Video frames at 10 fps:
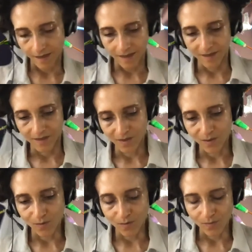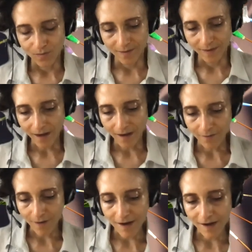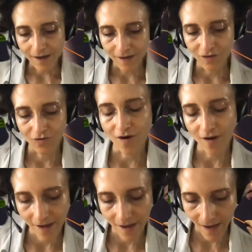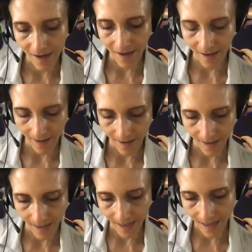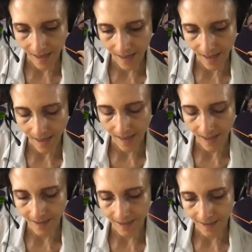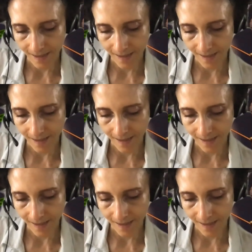So yeah, writing and drawing, and